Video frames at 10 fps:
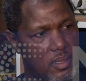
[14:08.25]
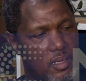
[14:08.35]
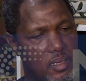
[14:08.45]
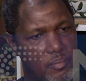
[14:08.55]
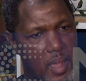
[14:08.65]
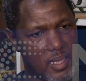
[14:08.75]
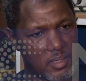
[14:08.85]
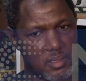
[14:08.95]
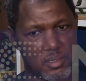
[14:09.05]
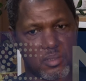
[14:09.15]
In the
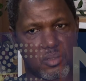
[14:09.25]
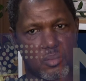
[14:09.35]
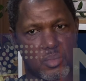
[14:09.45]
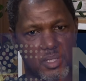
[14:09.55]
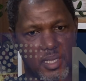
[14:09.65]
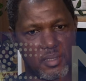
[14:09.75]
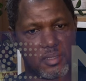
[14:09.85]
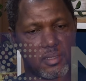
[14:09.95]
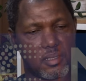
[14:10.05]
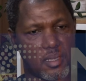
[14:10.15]
past, some
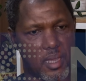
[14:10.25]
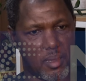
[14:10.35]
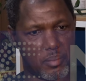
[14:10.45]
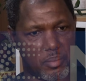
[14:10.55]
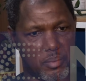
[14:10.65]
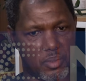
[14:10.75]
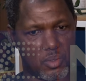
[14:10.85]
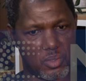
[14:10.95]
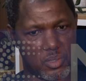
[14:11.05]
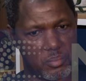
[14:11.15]
states have
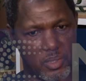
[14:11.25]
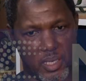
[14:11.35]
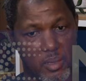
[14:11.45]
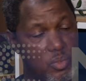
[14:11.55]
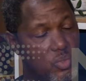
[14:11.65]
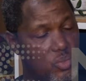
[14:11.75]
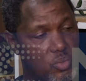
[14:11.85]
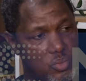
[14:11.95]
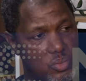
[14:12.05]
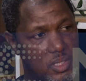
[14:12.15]
not been able to
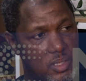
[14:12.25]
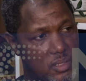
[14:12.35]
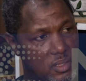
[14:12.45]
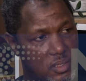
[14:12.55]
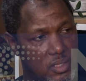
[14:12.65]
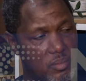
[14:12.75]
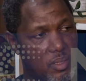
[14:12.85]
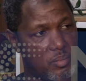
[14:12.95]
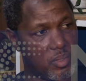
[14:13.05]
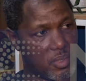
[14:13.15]
do the nitty-gritty
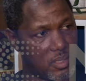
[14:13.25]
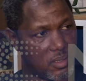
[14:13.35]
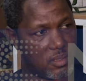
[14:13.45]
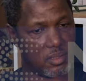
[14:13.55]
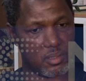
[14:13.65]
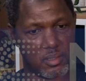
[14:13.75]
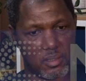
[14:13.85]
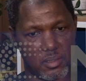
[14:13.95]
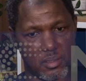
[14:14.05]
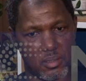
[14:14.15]
by implementing the
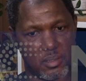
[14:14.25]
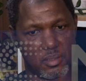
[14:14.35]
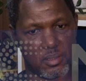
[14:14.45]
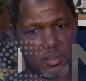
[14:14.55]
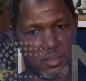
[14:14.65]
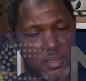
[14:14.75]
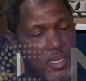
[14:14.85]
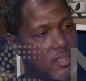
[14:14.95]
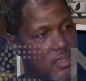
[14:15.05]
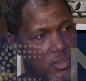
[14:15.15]

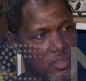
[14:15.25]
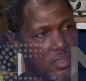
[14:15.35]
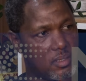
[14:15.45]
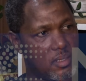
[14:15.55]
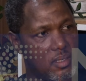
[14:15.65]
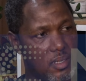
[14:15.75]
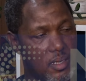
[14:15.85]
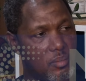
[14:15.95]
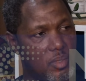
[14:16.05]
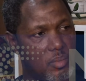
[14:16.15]
30,000
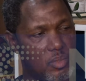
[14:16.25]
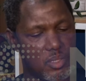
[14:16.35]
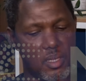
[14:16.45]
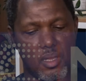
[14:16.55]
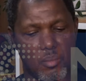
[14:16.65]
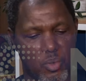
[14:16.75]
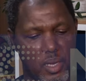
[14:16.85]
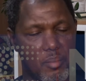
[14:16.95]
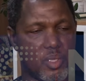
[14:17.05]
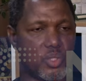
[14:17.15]
naira minimum wage.
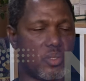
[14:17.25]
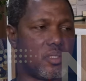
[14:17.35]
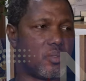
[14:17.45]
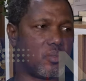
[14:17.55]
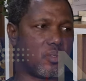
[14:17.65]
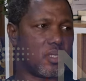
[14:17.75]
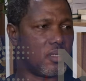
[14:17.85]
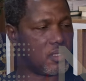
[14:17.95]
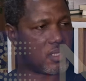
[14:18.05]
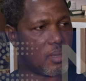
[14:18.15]
But I'm assuring you,
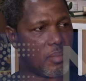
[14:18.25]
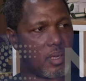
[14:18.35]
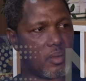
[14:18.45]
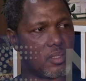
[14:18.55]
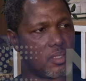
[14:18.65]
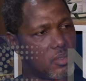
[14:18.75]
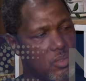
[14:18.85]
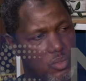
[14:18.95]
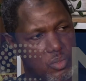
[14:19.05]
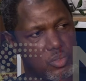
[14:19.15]
this time around, it's
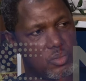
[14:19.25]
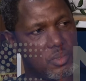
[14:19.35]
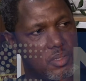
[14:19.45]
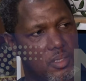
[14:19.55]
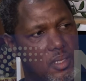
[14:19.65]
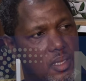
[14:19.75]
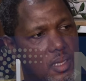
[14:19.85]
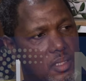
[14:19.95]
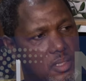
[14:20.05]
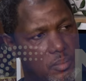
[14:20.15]
not going to be
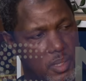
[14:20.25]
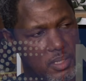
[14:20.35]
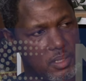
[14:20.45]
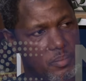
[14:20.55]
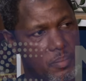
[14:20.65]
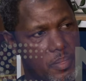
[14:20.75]
a tea party.